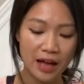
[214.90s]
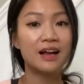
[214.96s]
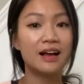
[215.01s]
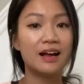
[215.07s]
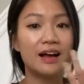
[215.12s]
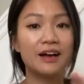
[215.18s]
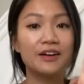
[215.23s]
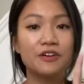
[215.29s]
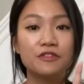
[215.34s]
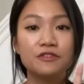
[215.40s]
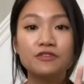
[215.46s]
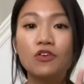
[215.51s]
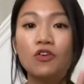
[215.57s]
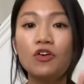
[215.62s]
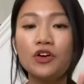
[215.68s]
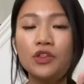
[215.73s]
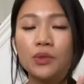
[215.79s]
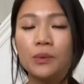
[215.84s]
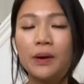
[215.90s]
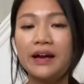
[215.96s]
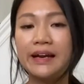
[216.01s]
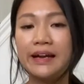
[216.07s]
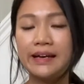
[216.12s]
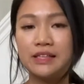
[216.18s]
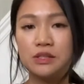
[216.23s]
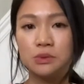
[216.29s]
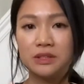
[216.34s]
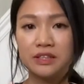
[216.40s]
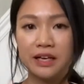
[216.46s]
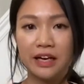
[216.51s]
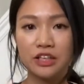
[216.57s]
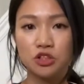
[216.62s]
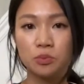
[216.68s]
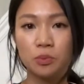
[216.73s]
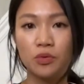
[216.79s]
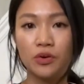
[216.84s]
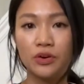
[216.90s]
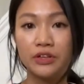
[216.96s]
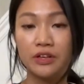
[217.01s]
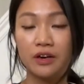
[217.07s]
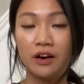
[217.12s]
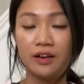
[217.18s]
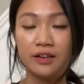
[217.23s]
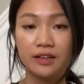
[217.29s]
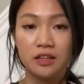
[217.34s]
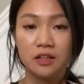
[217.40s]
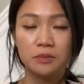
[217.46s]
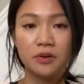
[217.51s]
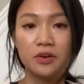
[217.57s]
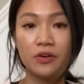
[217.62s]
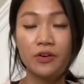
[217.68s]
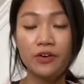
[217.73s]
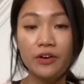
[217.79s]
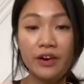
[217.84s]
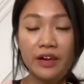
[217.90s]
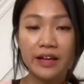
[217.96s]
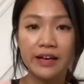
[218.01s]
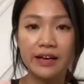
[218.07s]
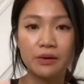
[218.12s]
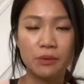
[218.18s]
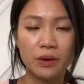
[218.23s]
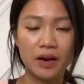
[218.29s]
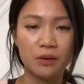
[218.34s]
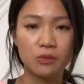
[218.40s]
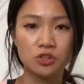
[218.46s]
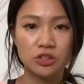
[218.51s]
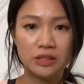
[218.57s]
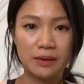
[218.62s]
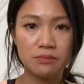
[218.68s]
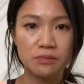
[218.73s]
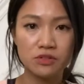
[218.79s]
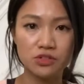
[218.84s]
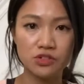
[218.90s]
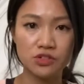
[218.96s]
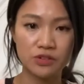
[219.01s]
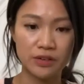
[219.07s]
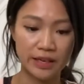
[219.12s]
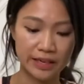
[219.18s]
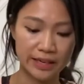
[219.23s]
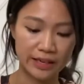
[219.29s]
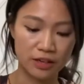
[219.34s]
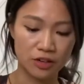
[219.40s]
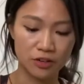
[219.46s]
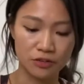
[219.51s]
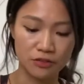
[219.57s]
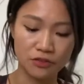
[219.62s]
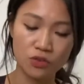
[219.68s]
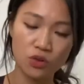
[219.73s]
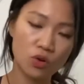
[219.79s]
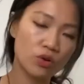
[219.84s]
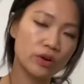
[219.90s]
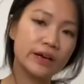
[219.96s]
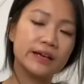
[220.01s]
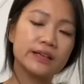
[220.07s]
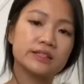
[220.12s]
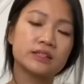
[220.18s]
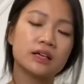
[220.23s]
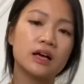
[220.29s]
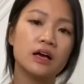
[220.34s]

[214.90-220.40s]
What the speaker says: And the fourth one is, we touched point on a little bit earlier when I was demonstrating on the floor, is